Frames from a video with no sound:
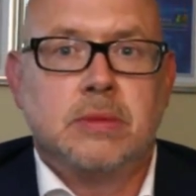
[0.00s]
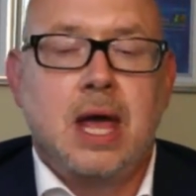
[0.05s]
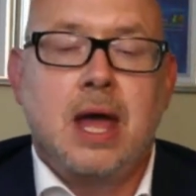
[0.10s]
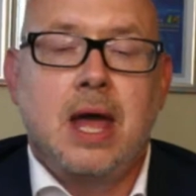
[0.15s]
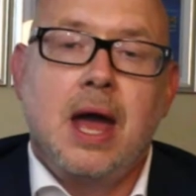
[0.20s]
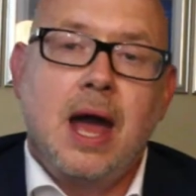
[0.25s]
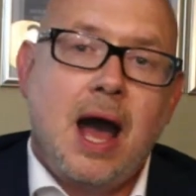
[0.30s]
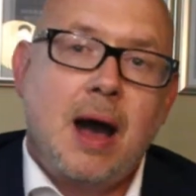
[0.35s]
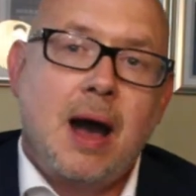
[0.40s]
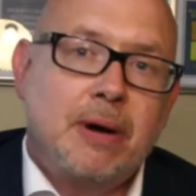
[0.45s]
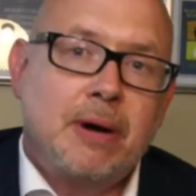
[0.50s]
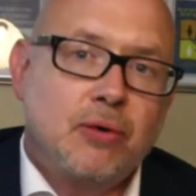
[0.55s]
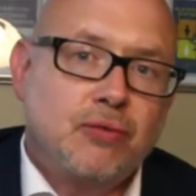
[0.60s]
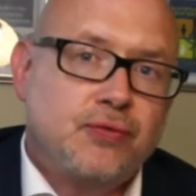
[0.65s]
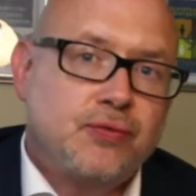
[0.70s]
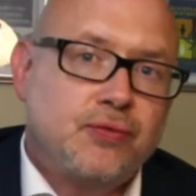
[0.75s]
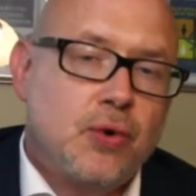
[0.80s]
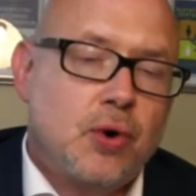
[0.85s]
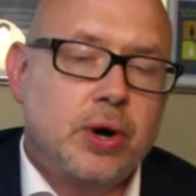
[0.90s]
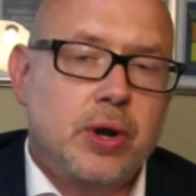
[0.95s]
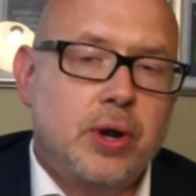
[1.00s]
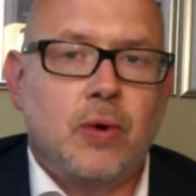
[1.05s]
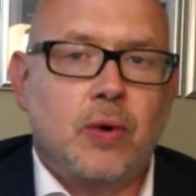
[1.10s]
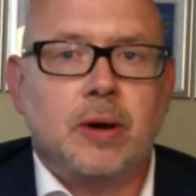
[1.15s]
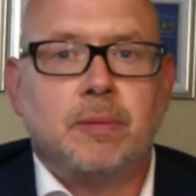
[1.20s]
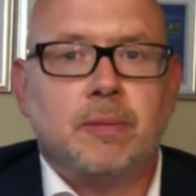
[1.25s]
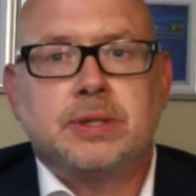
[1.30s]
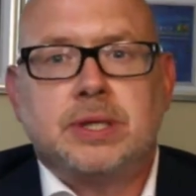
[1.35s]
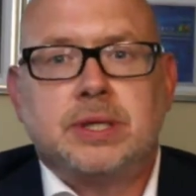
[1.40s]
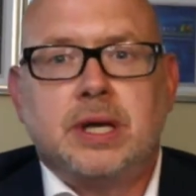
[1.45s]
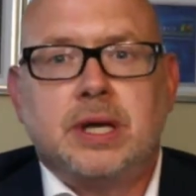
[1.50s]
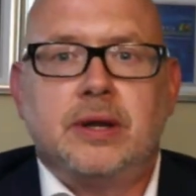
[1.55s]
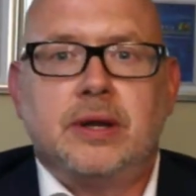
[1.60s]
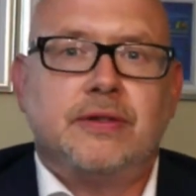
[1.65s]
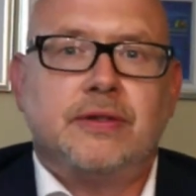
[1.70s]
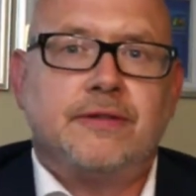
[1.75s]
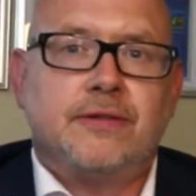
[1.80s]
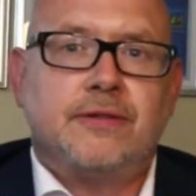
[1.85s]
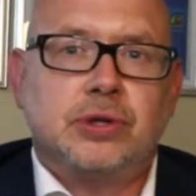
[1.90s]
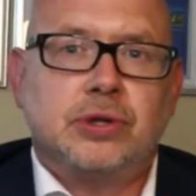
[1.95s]
About 41% of
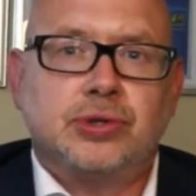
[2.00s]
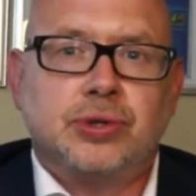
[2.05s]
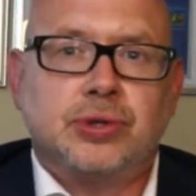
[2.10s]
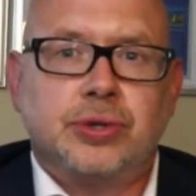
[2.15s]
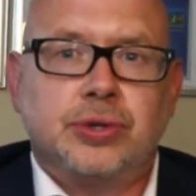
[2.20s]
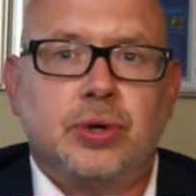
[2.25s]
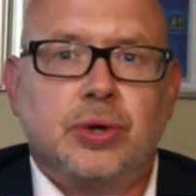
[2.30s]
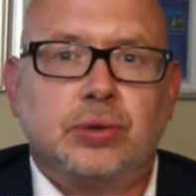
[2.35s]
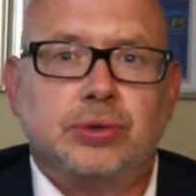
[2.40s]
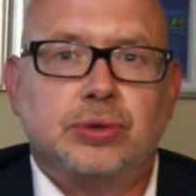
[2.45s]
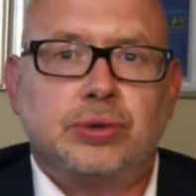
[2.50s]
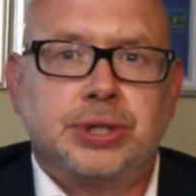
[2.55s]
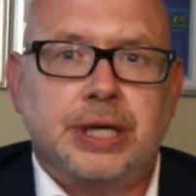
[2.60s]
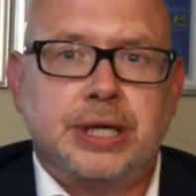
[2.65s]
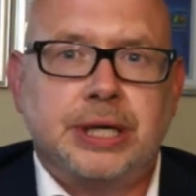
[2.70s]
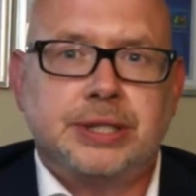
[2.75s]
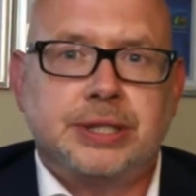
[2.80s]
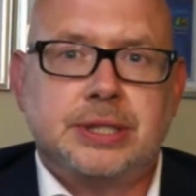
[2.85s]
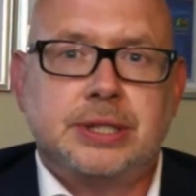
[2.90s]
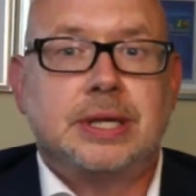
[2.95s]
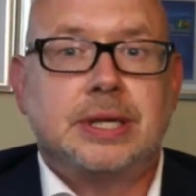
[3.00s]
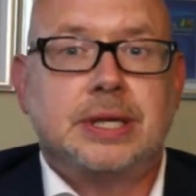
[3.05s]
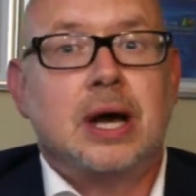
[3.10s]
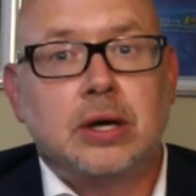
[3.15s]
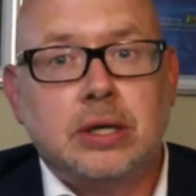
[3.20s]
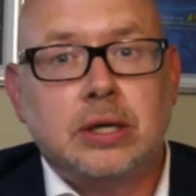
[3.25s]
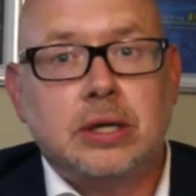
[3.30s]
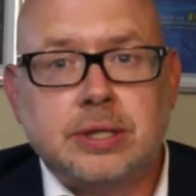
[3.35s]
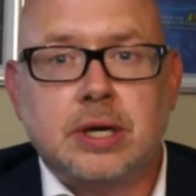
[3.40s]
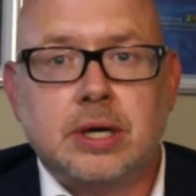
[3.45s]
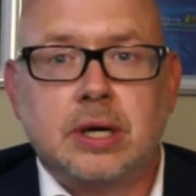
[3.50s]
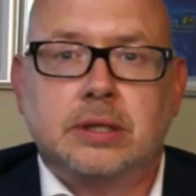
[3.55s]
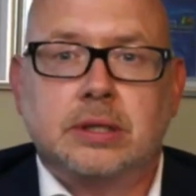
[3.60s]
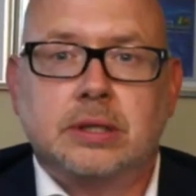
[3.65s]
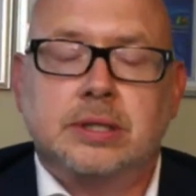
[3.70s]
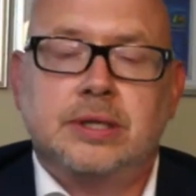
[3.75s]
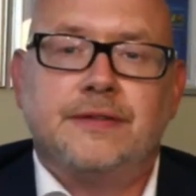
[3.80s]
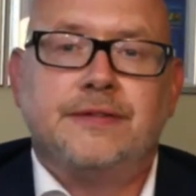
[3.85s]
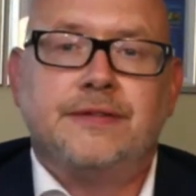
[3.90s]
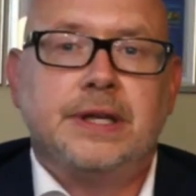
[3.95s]
the virtual negotiations are
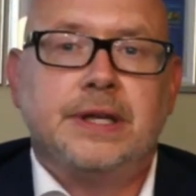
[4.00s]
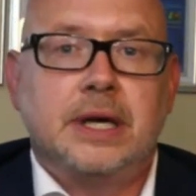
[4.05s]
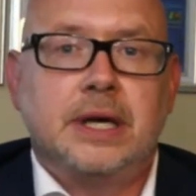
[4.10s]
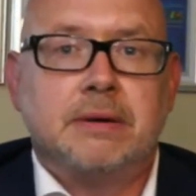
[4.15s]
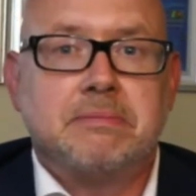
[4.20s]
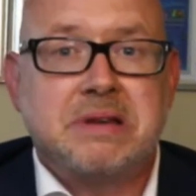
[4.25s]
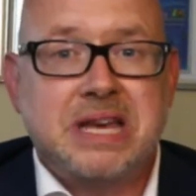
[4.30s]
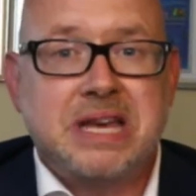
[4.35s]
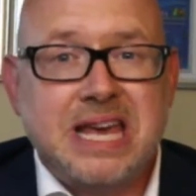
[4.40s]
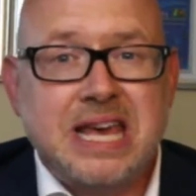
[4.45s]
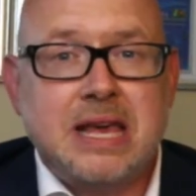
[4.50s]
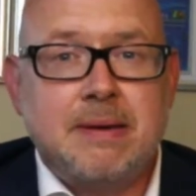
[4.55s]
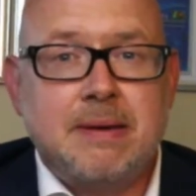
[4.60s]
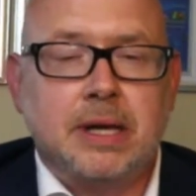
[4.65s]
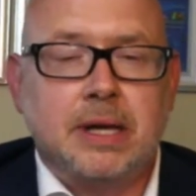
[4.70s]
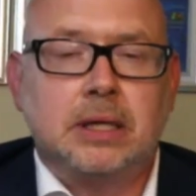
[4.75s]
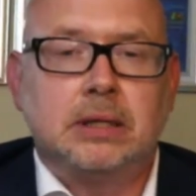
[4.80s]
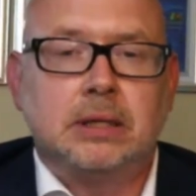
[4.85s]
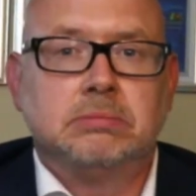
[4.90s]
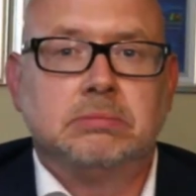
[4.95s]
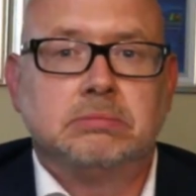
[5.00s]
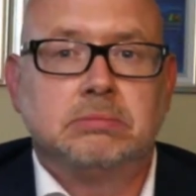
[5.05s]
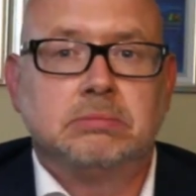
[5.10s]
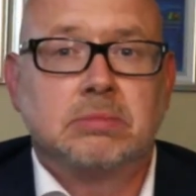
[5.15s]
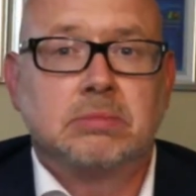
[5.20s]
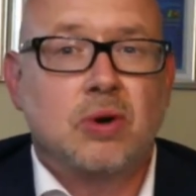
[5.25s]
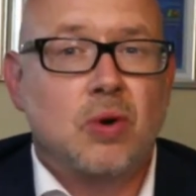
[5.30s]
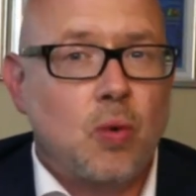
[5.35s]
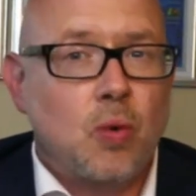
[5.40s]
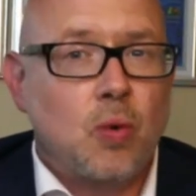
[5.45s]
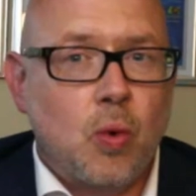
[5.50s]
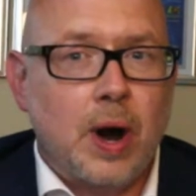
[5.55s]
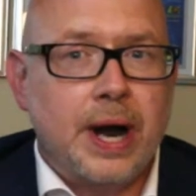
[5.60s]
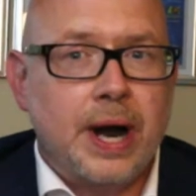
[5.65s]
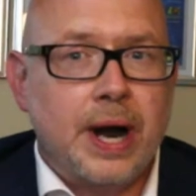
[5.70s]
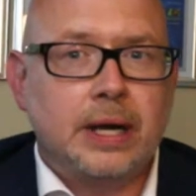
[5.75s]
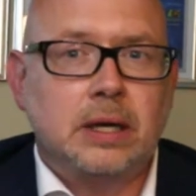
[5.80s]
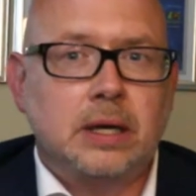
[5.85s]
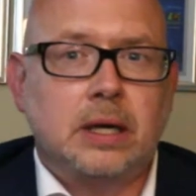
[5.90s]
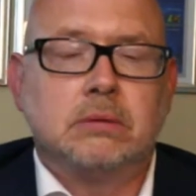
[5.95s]
conducted via email.
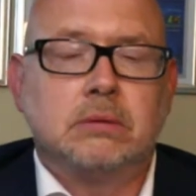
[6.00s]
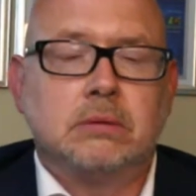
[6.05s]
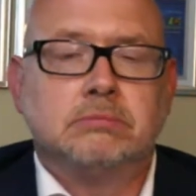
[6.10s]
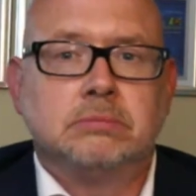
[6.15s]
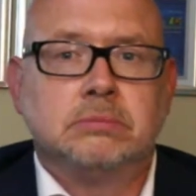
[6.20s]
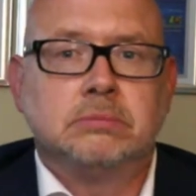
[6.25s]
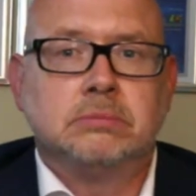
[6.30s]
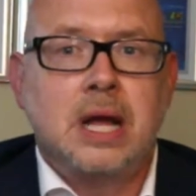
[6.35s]
Quite a lot.